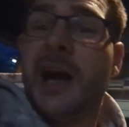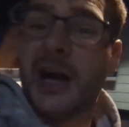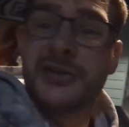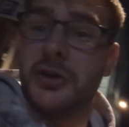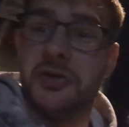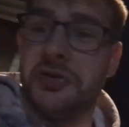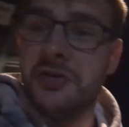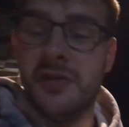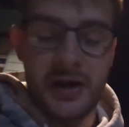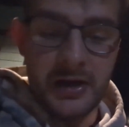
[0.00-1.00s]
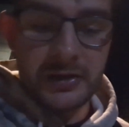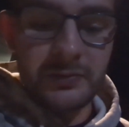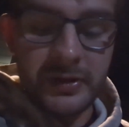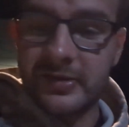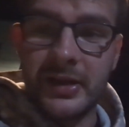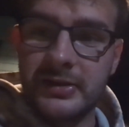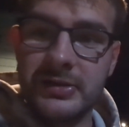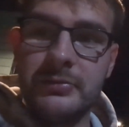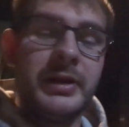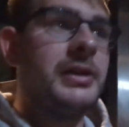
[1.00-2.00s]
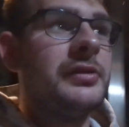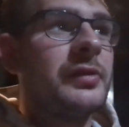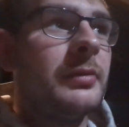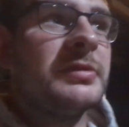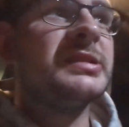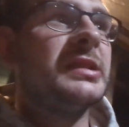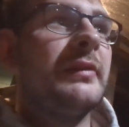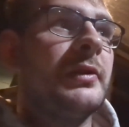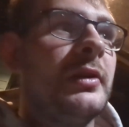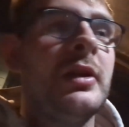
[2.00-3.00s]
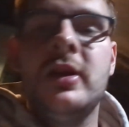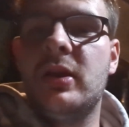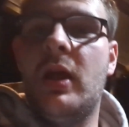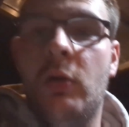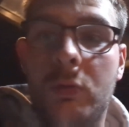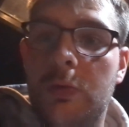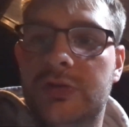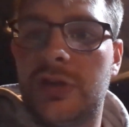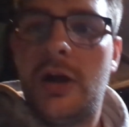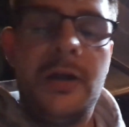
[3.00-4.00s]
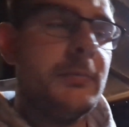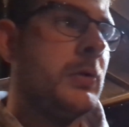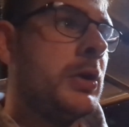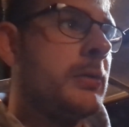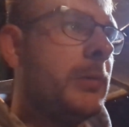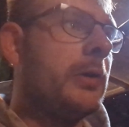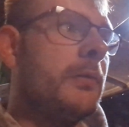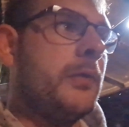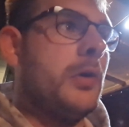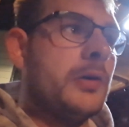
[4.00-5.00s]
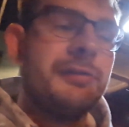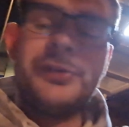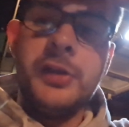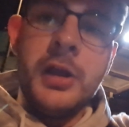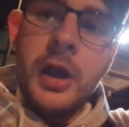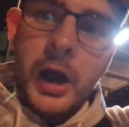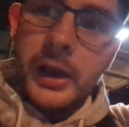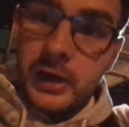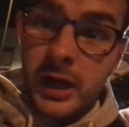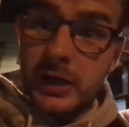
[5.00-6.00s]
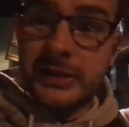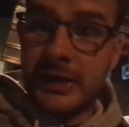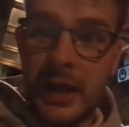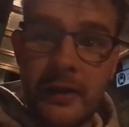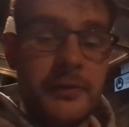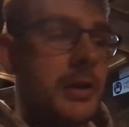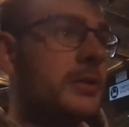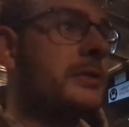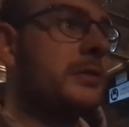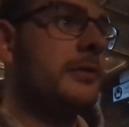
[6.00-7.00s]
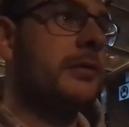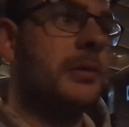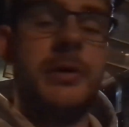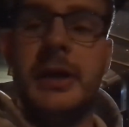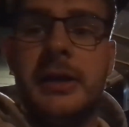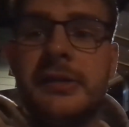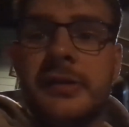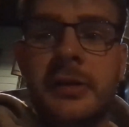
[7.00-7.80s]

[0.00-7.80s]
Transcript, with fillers: I couldn't do that. I always get to, when I used to come to Devon, like all the time, my old vlogs, like I did it every like two, three weeks.